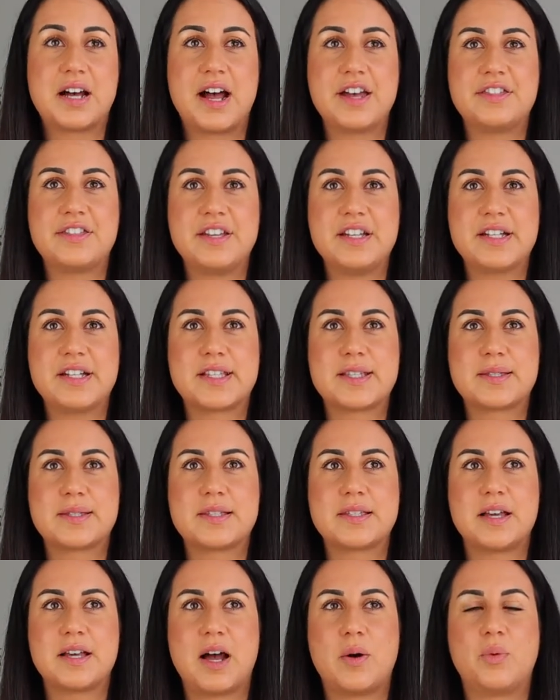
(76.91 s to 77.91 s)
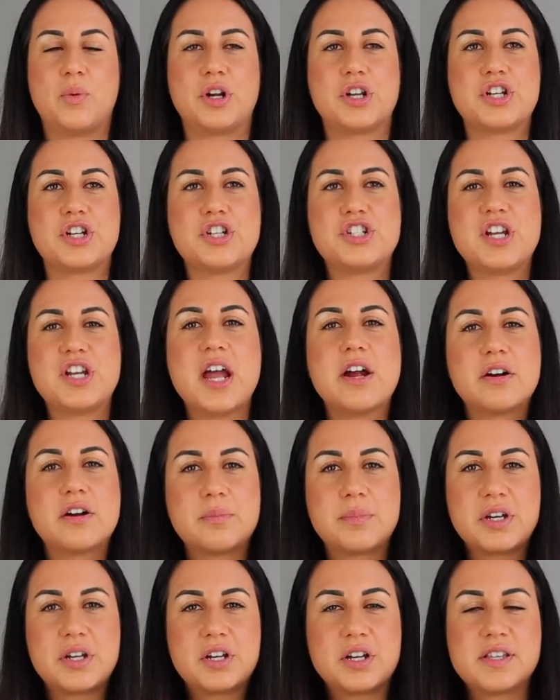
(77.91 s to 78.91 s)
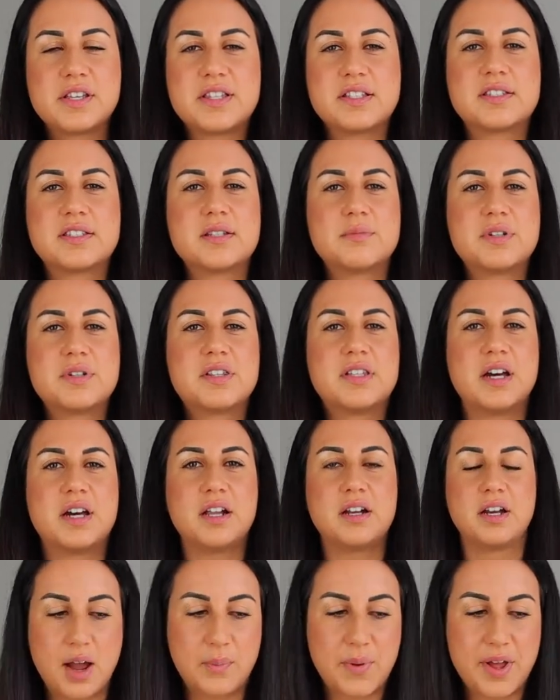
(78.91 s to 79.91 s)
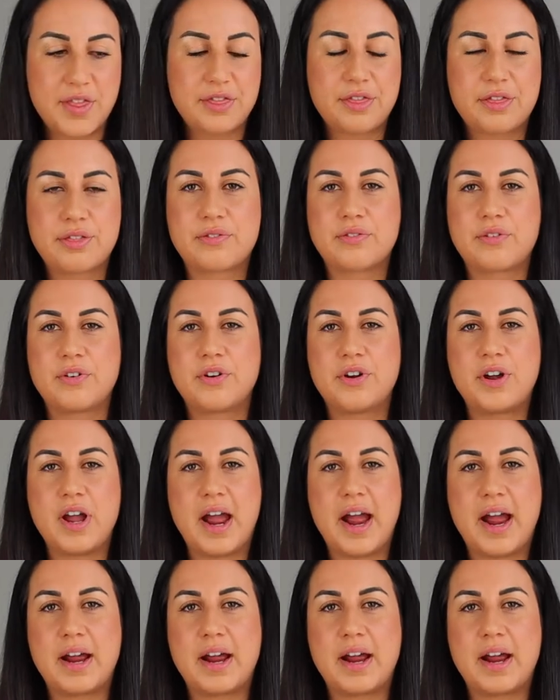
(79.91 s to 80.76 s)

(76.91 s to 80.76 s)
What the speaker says: I wanted to share it because it's something that I went through.